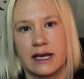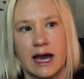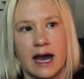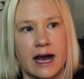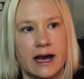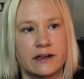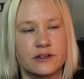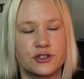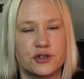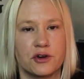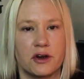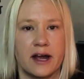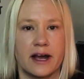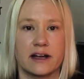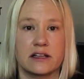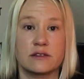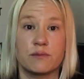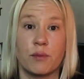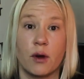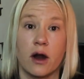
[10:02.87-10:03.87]

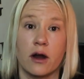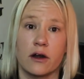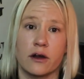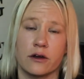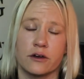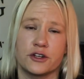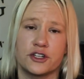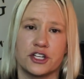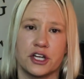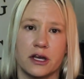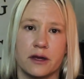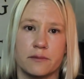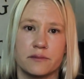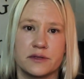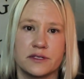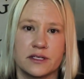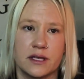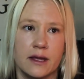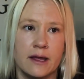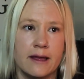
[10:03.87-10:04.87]
contracts,
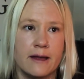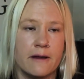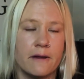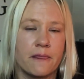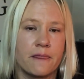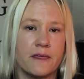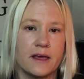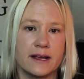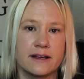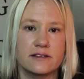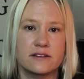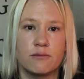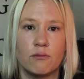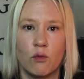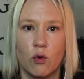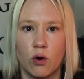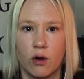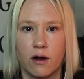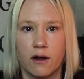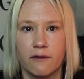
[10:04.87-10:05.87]
partnerships, things
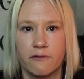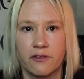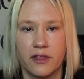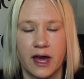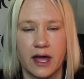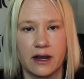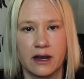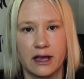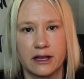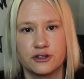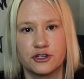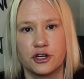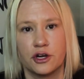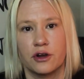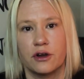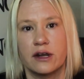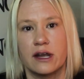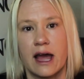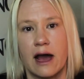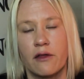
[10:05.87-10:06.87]
more of that
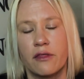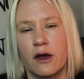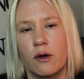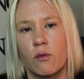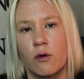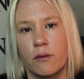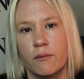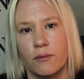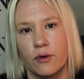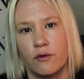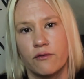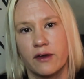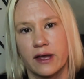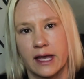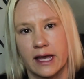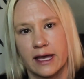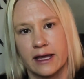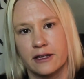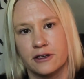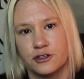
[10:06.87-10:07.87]
nature. Now that we're
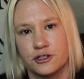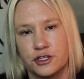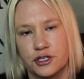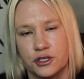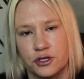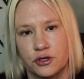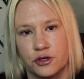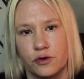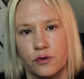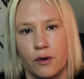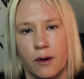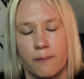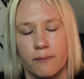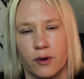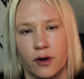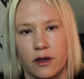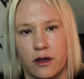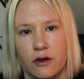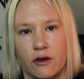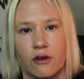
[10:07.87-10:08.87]
moving into
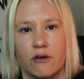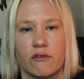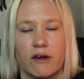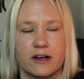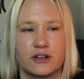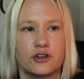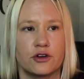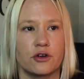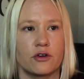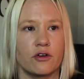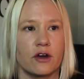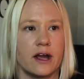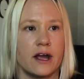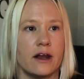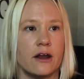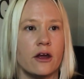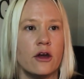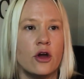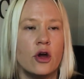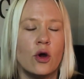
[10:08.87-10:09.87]
Mercury
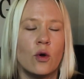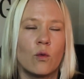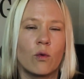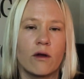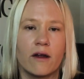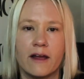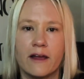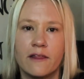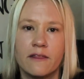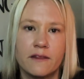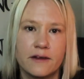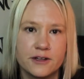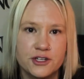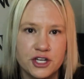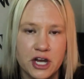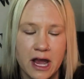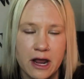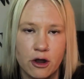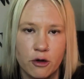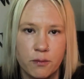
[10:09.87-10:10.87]
retrograde, we're in the
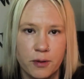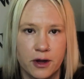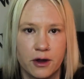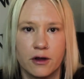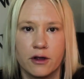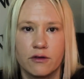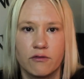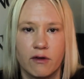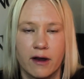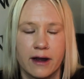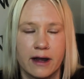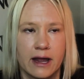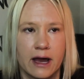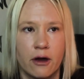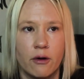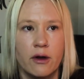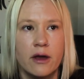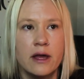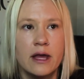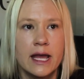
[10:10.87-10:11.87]
shadow period right
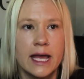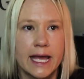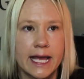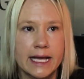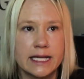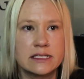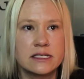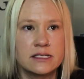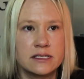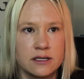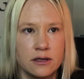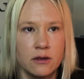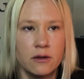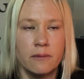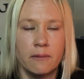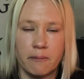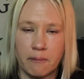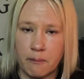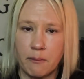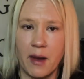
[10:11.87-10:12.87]
now, it's
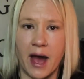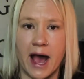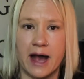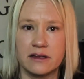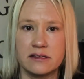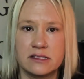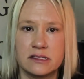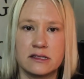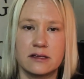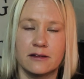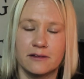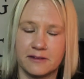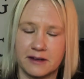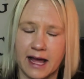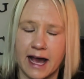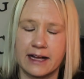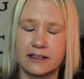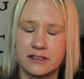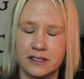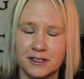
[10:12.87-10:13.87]
best
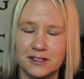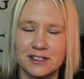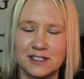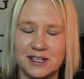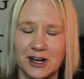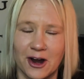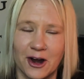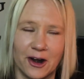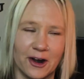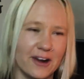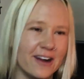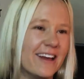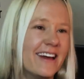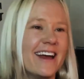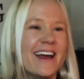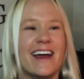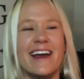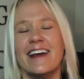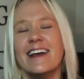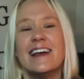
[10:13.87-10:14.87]
not to start,
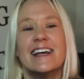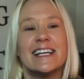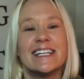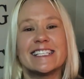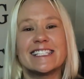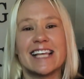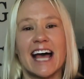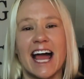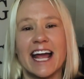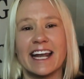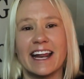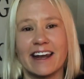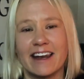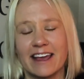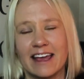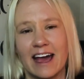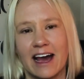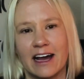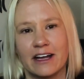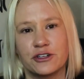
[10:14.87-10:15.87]
sign
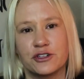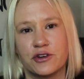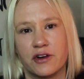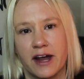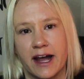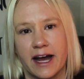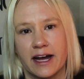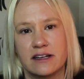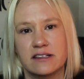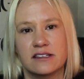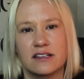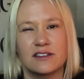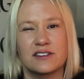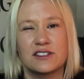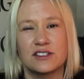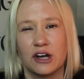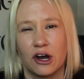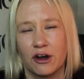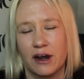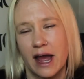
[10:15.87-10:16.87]
any contracts,
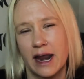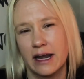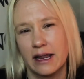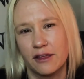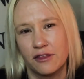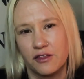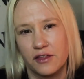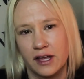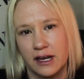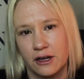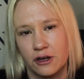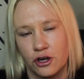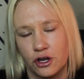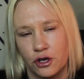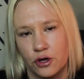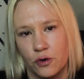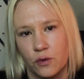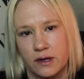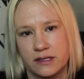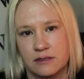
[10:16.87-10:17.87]
start anything
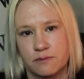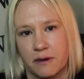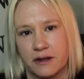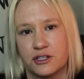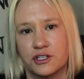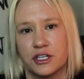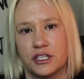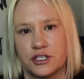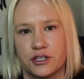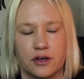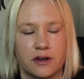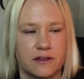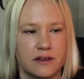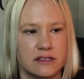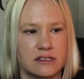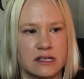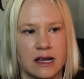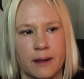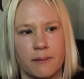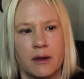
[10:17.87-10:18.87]
new, especially during
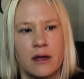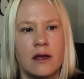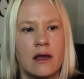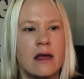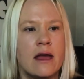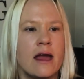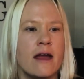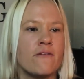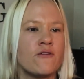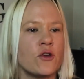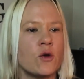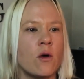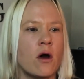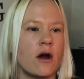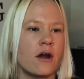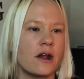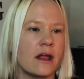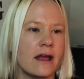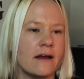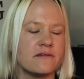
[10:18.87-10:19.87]
this time. If you
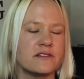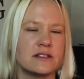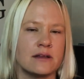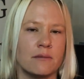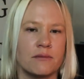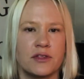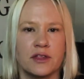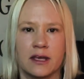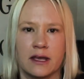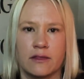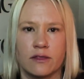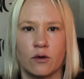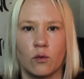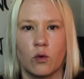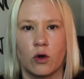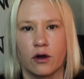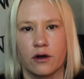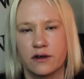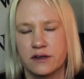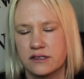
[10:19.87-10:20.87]
already have something in the
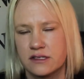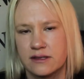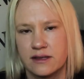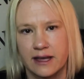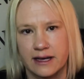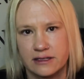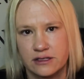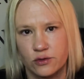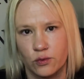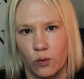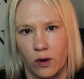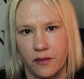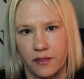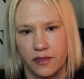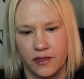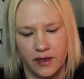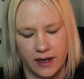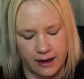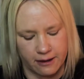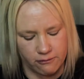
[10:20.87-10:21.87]
works, that's
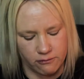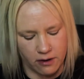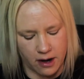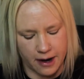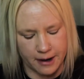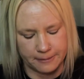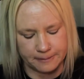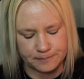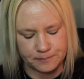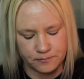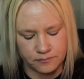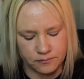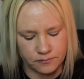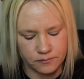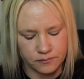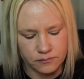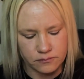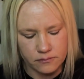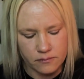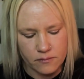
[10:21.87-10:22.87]
one thing, right?
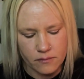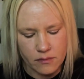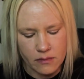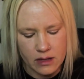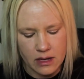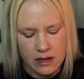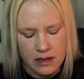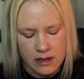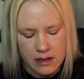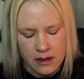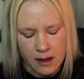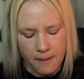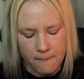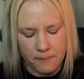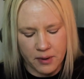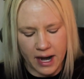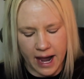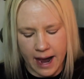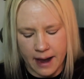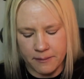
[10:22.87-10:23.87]

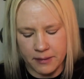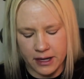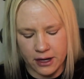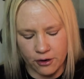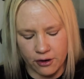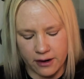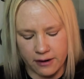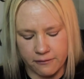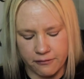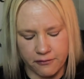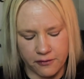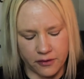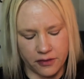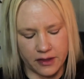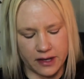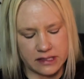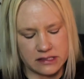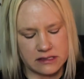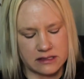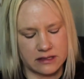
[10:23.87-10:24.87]
But I'm hearing for
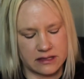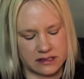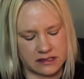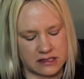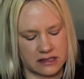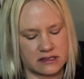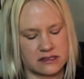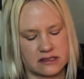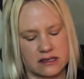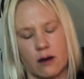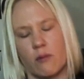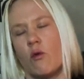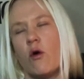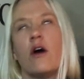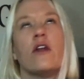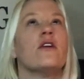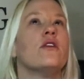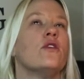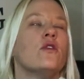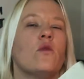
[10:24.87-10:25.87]
this, this is
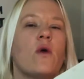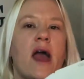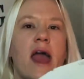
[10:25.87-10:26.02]
someone who